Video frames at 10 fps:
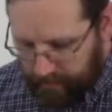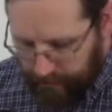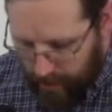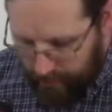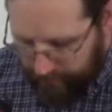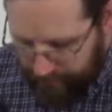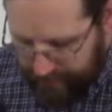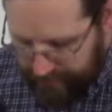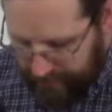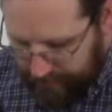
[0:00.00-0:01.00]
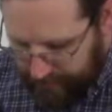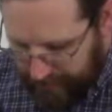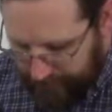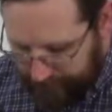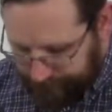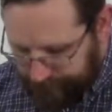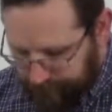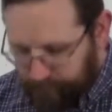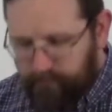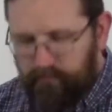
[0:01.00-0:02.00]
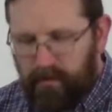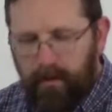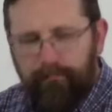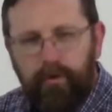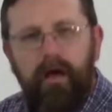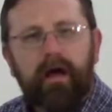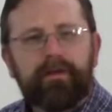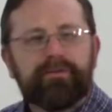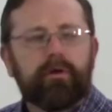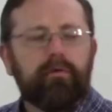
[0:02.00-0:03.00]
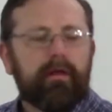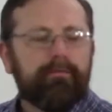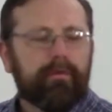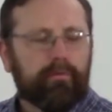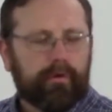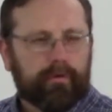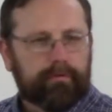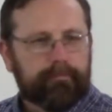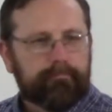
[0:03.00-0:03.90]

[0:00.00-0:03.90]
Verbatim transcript: John 3.16, For God so loved the world